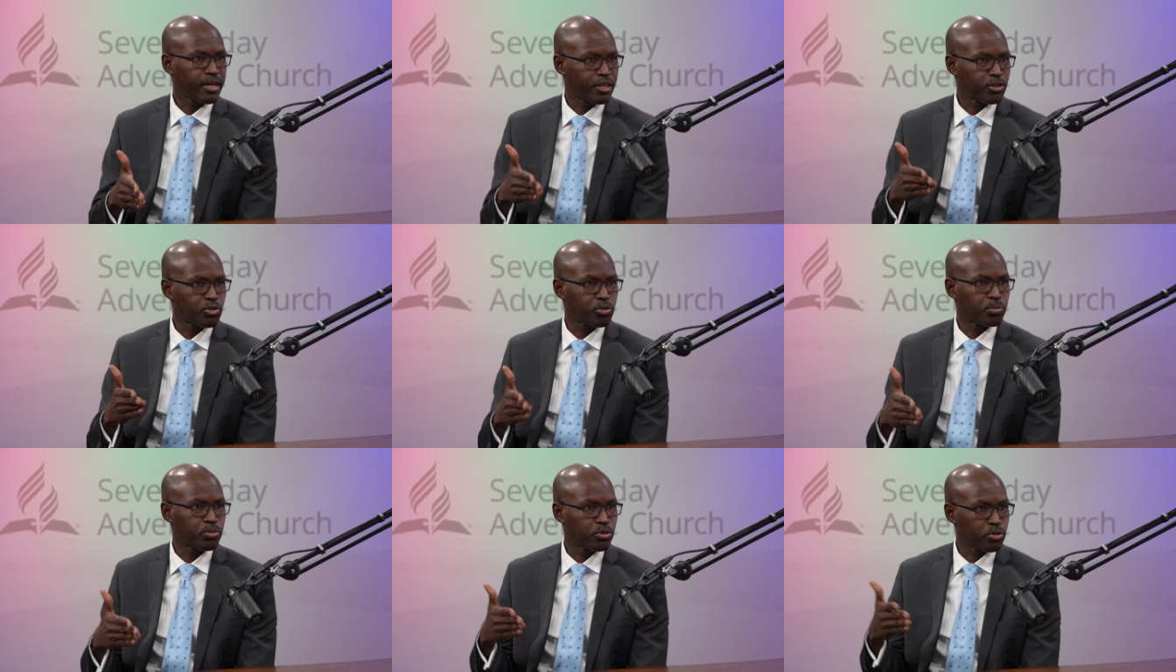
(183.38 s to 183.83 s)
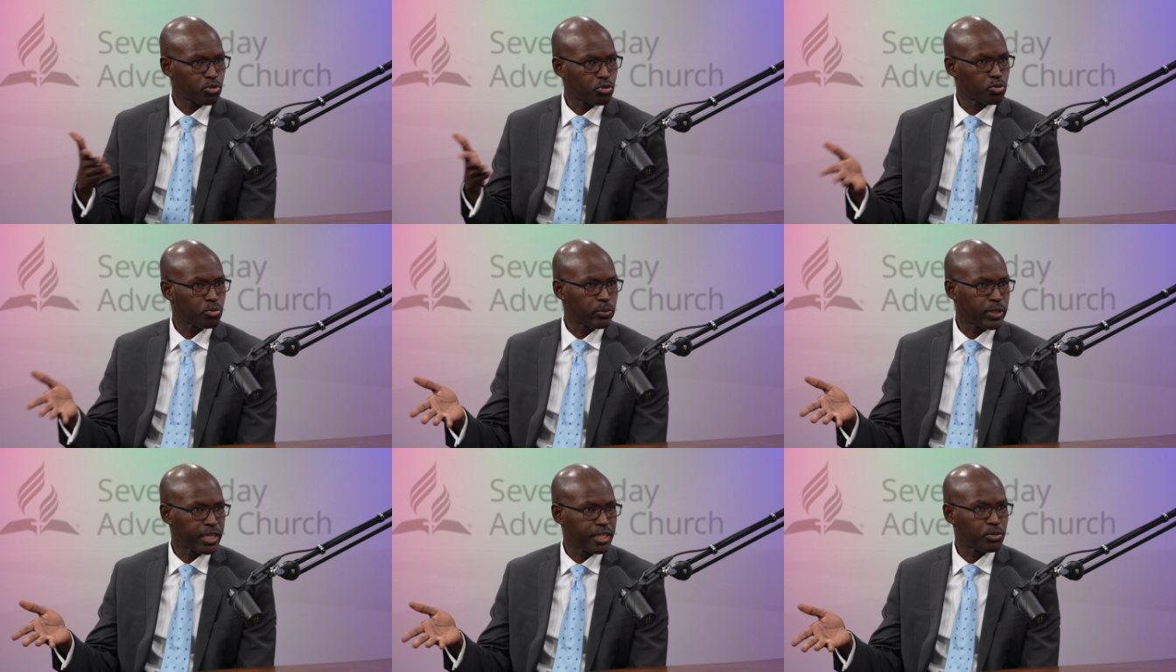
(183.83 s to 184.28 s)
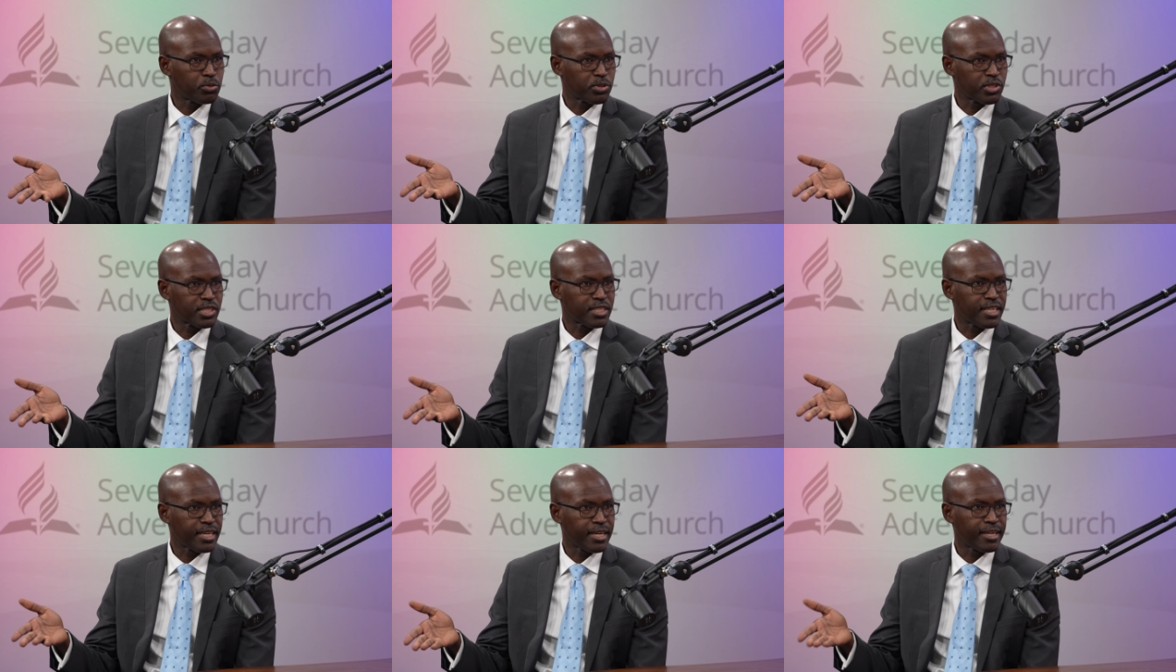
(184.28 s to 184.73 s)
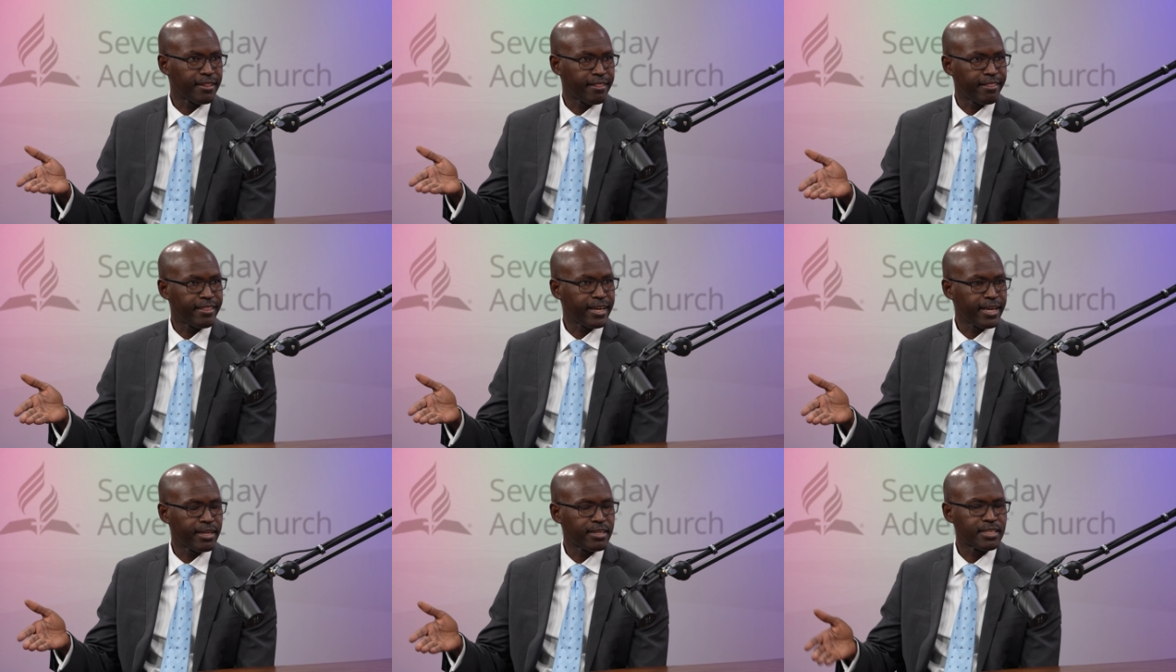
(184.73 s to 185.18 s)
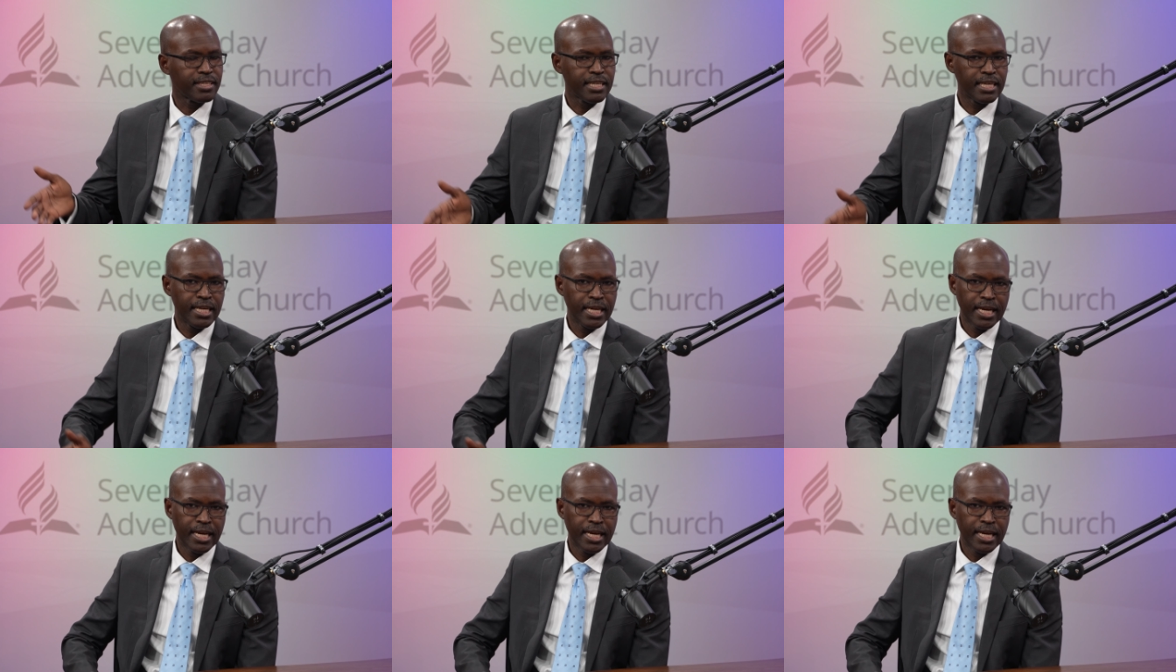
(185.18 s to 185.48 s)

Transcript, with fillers: as opposed to when it was done then